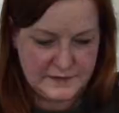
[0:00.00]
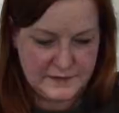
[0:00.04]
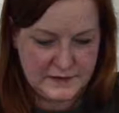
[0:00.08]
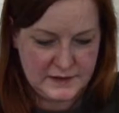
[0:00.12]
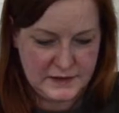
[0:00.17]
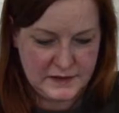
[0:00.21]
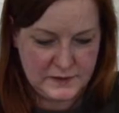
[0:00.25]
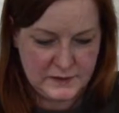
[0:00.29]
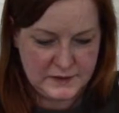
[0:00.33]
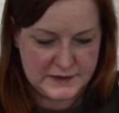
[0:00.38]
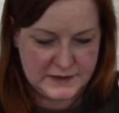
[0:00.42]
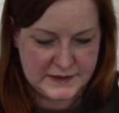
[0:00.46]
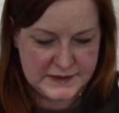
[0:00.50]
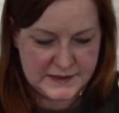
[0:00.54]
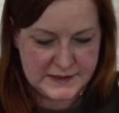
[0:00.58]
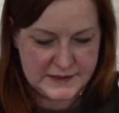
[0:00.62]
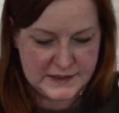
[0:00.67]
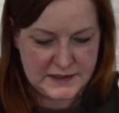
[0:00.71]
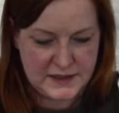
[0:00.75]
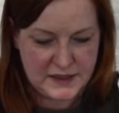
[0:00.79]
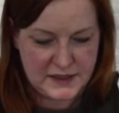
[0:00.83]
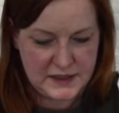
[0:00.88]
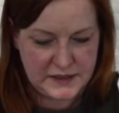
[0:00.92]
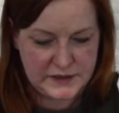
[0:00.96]
I'm going to
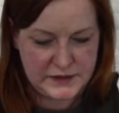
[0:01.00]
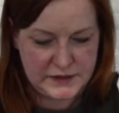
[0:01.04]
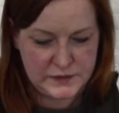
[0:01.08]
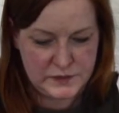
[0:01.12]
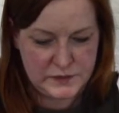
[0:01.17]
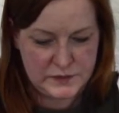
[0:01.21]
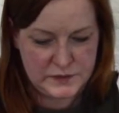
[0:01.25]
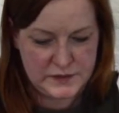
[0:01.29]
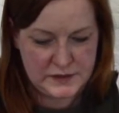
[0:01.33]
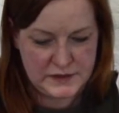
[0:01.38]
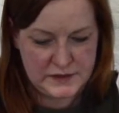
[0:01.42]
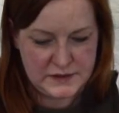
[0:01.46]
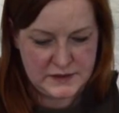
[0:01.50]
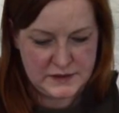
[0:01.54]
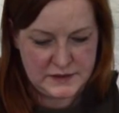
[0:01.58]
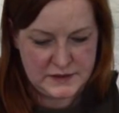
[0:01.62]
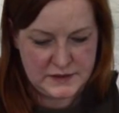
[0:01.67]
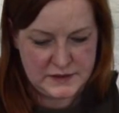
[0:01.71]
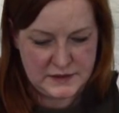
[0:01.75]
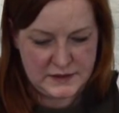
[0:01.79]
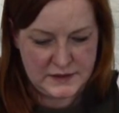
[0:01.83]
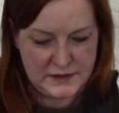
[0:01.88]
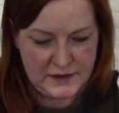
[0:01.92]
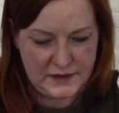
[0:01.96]
start with
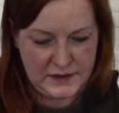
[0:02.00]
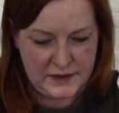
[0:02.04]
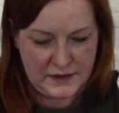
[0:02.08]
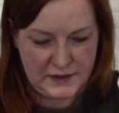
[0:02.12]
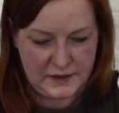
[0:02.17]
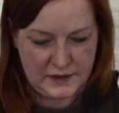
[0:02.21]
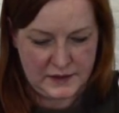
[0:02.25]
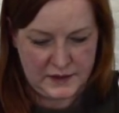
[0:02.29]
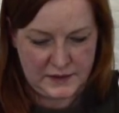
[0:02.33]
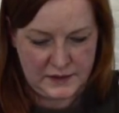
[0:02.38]
this